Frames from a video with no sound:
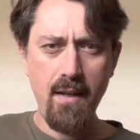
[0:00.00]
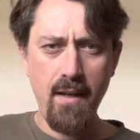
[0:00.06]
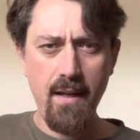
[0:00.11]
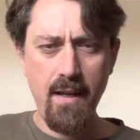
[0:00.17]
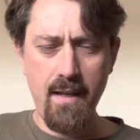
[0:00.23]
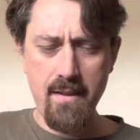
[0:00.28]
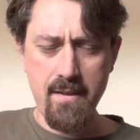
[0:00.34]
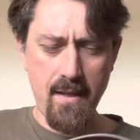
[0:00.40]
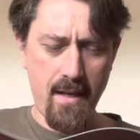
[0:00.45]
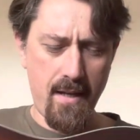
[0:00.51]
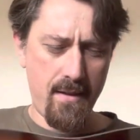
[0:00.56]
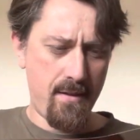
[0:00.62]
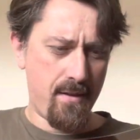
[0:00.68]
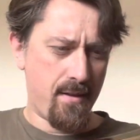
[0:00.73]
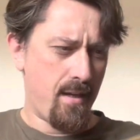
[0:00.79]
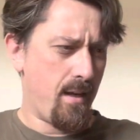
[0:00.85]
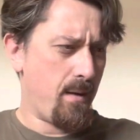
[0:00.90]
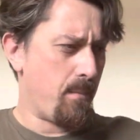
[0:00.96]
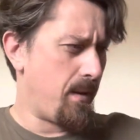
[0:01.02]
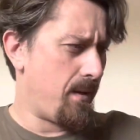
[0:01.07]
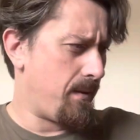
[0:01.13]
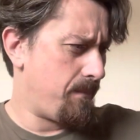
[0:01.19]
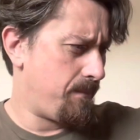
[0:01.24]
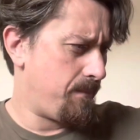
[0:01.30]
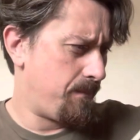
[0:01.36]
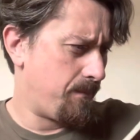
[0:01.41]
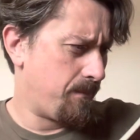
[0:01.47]
It's a Sigma.
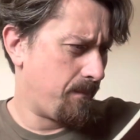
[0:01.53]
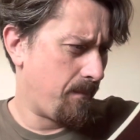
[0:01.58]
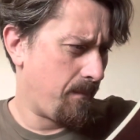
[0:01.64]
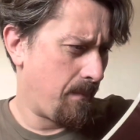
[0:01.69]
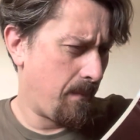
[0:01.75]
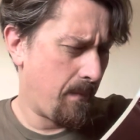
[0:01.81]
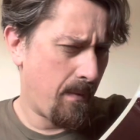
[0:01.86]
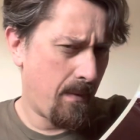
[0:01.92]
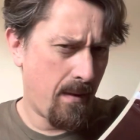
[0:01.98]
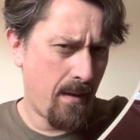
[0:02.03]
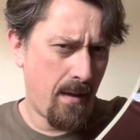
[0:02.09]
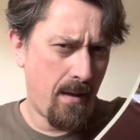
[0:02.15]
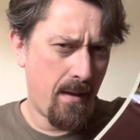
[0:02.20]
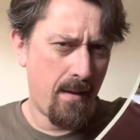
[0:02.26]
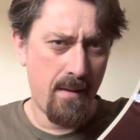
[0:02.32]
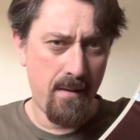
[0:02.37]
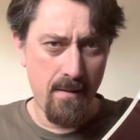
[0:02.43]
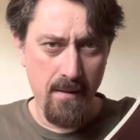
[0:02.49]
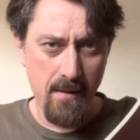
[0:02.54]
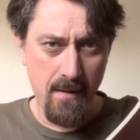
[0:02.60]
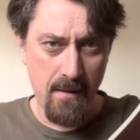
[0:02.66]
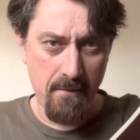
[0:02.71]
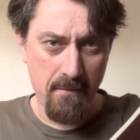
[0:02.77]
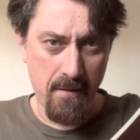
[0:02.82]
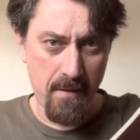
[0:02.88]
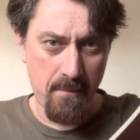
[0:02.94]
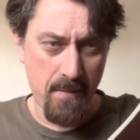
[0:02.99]
Are
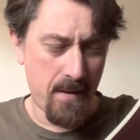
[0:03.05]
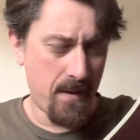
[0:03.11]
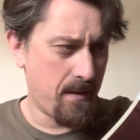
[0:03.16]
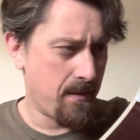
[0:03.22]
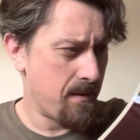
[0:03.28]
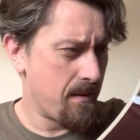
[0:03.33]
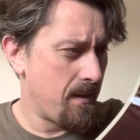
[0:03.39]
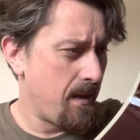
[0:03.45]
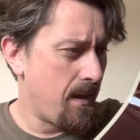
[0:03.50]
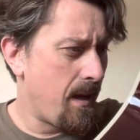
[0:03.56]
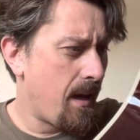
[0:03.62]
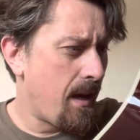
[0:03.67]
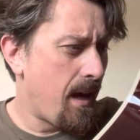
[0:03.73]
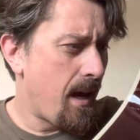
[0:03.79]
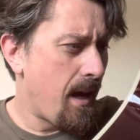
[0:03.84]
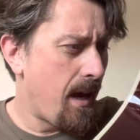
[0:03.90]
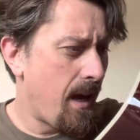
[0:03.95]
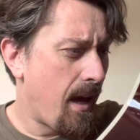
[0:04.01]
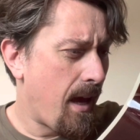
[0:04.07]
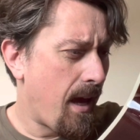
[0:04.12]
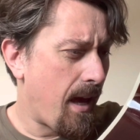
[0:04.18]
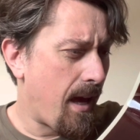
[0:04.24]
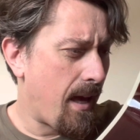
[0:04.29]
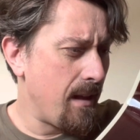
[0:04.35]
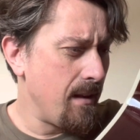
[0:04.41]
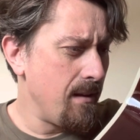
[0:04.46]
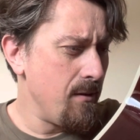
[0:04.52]
you ready for this?
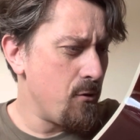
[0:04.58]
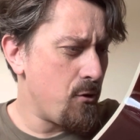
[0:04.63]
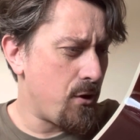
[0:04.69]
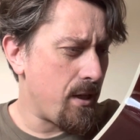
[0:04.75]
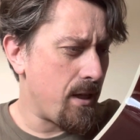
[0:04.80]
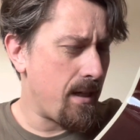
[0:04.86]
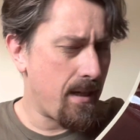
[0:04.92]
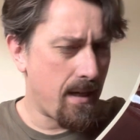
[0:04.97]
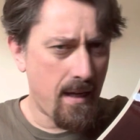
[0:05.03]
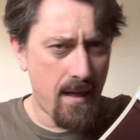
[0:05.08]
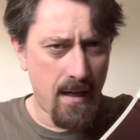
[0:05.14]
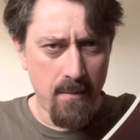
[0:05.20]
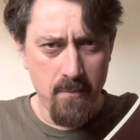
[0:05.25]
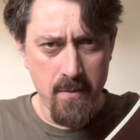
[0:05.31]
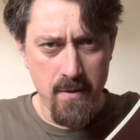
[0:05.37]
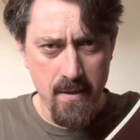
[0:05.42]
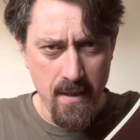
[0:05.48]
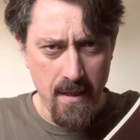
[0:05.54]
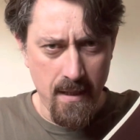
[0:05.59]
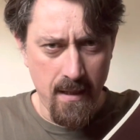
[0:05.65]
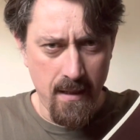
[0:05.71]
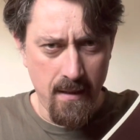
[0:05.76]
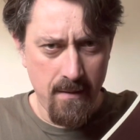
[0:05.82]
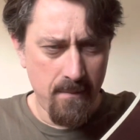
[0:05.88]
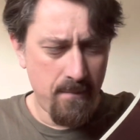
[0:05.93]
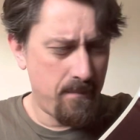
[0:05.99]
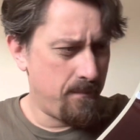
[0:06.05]

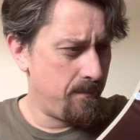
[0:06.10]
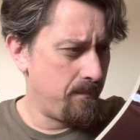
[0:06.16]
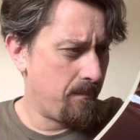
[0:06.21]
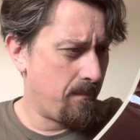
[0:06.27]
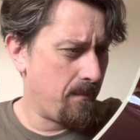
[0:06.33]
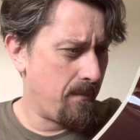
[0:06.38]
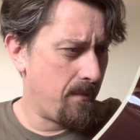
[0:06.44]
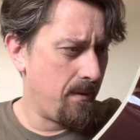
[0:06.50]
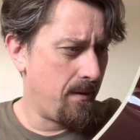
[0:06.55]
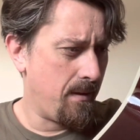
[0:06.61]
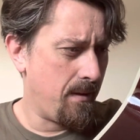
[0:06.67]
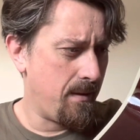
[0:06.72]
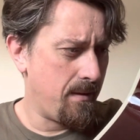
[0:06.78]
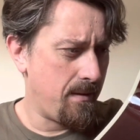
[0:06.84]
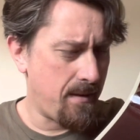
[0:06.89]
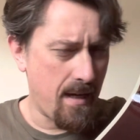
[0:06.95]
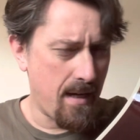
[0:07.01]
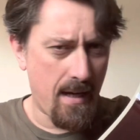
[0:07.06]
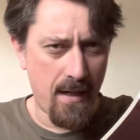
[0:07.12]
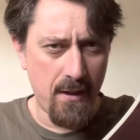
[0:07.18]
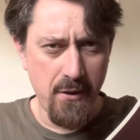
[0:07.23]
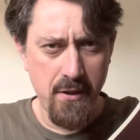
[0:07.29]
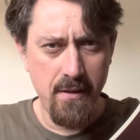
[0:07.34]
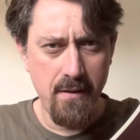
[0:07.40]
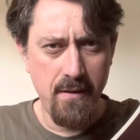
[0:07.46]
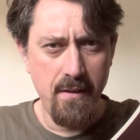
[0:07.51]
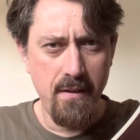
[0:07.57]

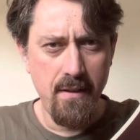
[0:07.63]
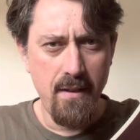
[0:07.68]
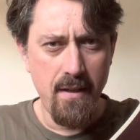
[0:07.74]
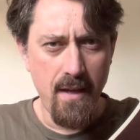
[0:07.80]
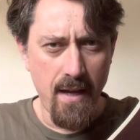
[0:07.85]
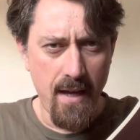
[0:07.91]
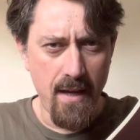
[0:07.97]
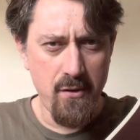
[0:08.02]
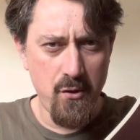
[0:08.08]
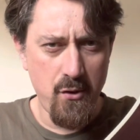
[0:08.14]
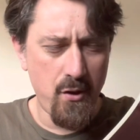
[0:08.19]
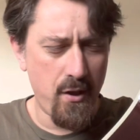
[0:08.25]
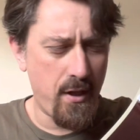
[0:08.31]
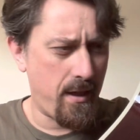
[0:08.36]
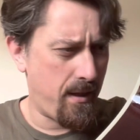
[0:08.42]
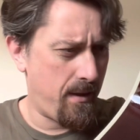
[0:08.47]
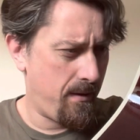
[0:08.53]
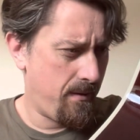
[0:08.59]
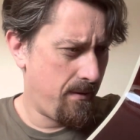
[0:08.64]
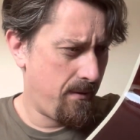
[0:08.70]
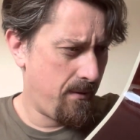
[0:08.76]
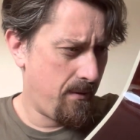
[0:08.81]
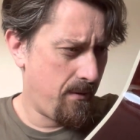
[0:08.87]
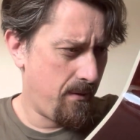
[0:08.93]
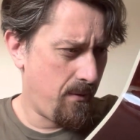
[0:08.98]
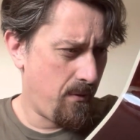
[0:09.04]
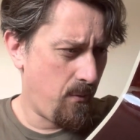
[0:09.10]

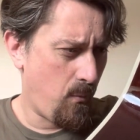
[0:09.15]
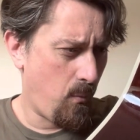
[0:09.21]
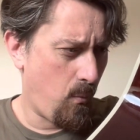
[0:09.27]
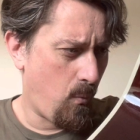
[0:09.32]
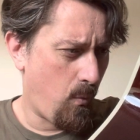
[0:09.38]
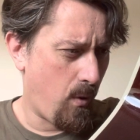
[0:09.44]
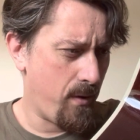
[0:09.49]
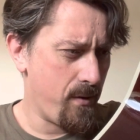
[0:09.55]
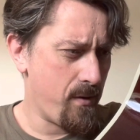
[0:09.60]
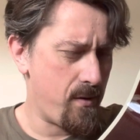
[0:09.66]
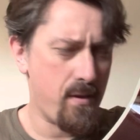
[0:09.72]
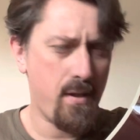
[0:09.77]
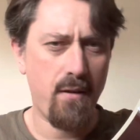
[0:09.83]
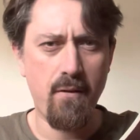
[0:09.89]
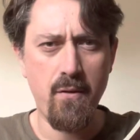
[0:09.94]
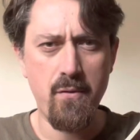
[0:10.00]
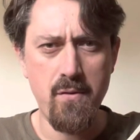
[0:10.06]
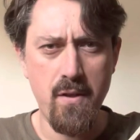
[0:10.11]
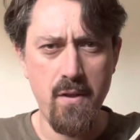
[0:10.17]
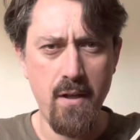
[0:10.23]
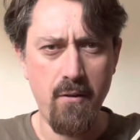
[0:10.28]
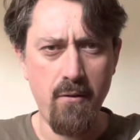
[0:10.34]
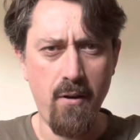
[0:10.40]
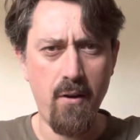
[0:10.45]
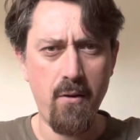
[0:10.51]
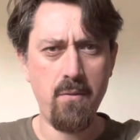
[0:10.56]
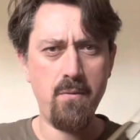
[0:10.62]

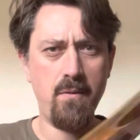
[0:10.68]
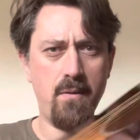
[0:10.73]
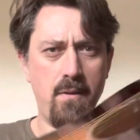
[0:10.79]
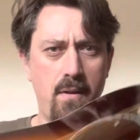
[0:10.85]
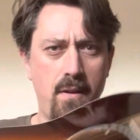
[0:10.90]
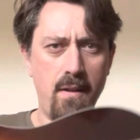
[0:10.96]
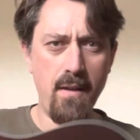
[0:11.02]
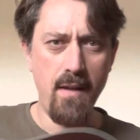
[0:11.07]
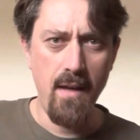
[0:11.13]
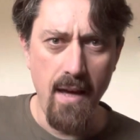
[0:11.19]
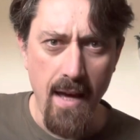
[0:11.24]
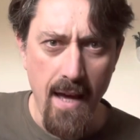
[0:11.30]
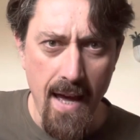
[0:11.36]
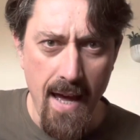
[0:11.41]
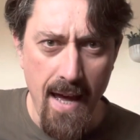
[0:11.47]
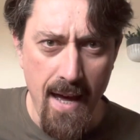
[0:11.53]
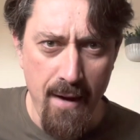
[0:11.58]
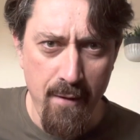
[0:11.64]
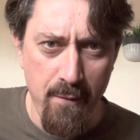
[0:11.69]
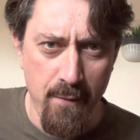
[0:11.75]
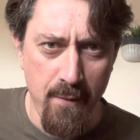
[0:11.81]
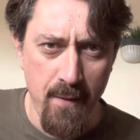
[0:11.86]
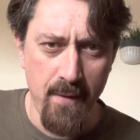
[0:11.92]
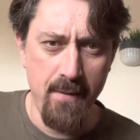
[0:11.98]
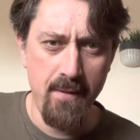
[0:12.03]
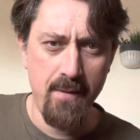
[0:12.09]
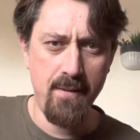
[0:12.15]
LGMC-SG100F.
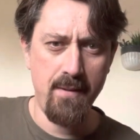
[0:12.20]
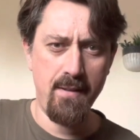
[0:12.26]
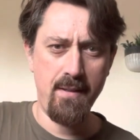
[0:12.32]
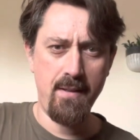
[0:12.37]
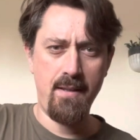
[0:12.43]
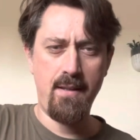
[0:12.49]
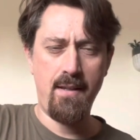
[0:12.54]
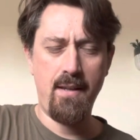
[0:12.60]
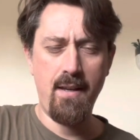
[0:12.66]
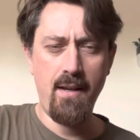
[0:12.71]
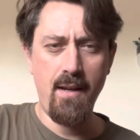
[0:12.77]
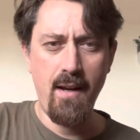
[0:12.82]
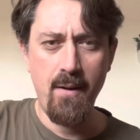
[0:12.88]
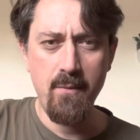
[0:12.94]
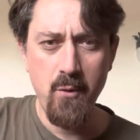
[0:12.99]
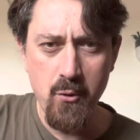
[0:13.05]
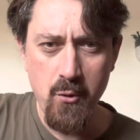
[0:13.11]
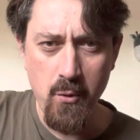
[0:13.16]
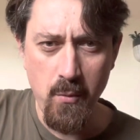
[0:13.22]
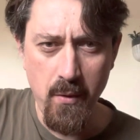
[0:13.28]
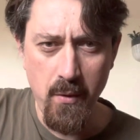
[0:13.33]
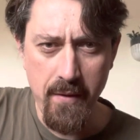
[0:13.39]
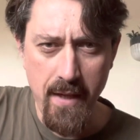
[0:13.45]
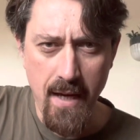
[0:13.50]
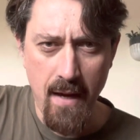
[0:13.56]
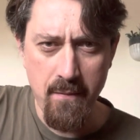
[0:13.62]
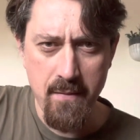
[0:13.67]
Not sure what
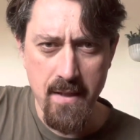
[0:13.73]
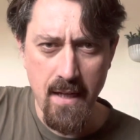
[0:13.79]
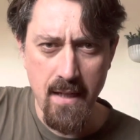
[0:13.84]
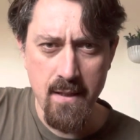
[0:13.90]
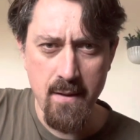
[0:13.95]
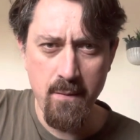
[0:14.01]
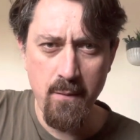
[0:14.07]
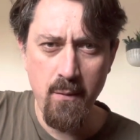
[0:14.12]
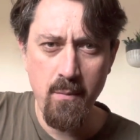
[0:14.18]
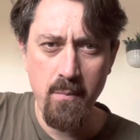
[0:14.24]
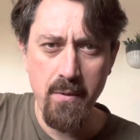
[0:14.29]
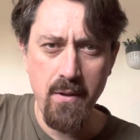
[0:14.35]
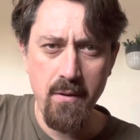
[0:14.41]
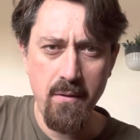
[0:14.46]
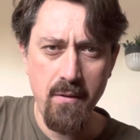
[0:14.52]
the F stands for, but you